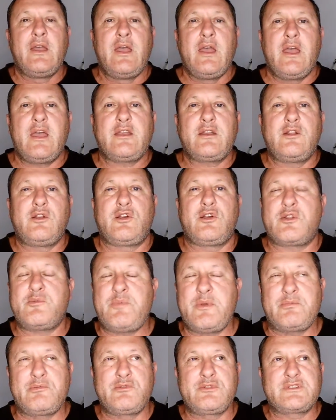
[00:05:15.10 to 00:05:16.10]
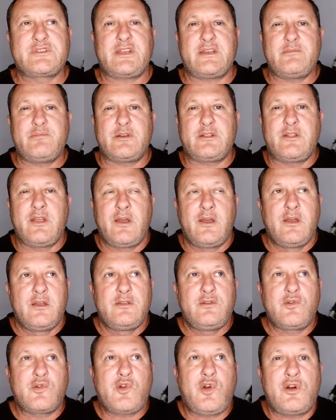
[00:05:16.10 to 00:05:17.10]
And a lot of people will say, but
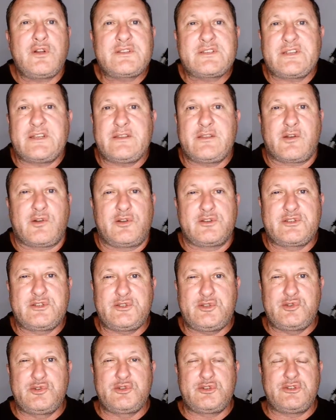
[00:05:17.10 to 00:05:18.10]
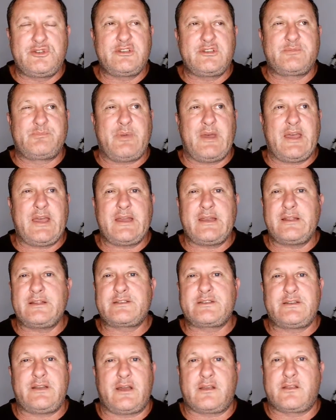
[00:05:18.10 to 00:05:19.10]
you can't say the constitution is bad.
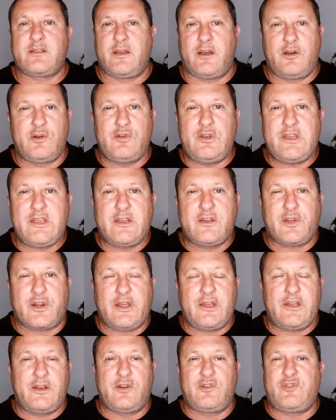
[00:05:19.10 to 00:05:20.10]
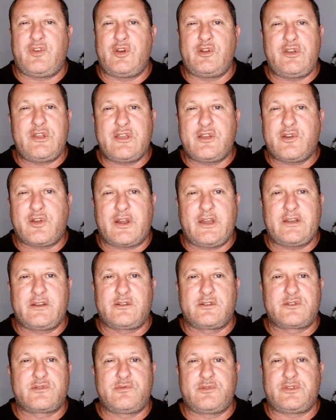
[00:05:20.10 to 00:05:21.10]
It's like the holy grail of holy
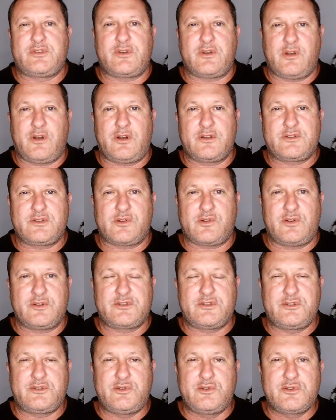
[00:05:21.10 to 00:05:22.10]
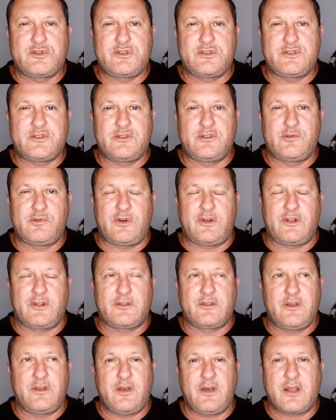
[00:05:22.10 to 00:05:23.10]
grails with regards to constitutions in the world.
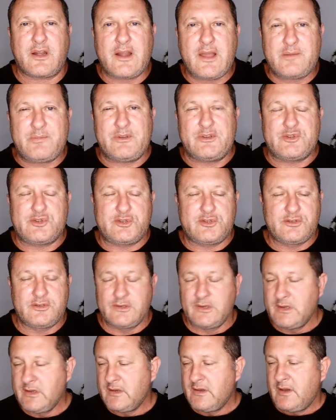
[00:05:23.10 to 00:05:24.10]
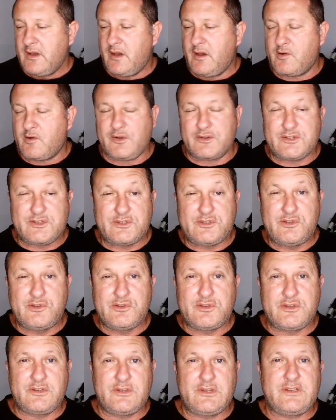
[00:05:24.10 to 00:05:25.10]
Rubbish. Our
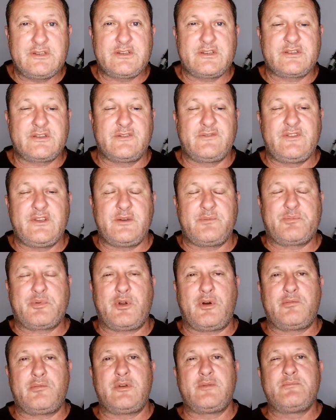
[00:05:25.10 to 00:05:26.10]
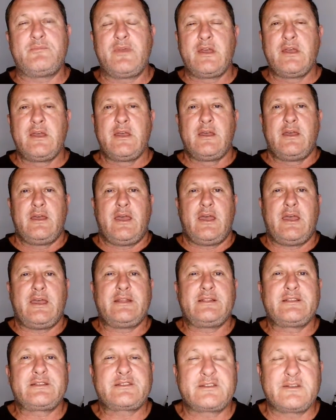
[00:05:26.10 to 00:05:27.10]
constitution is a severe problem. And
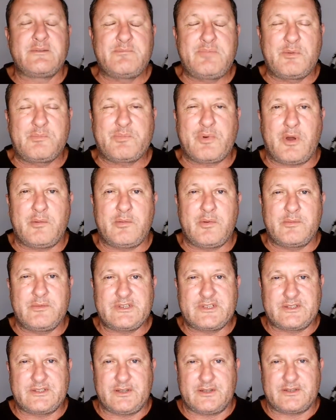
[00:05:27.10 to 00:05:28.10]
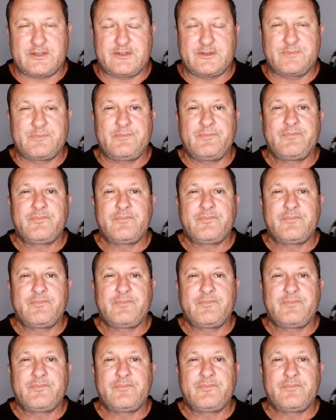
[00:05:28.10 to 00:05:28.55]
the simple problem is this.